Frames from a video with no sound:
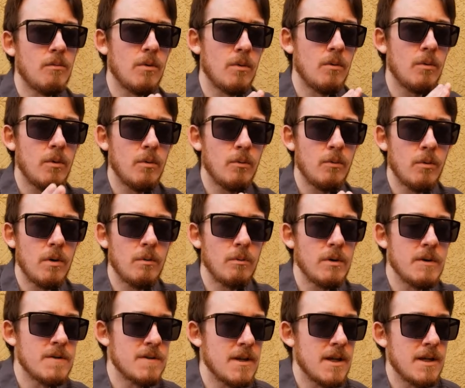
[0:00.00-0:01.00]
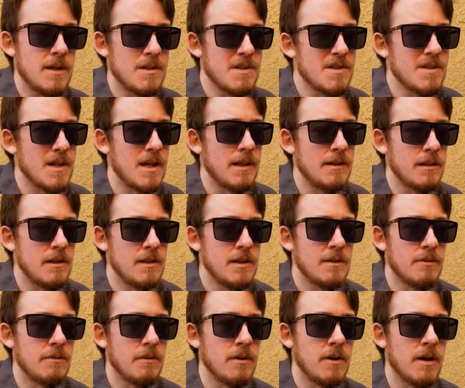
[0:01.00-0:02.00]
what we say is slightly
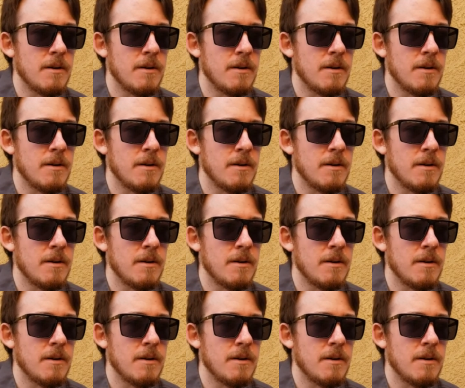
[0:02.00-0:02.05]
different.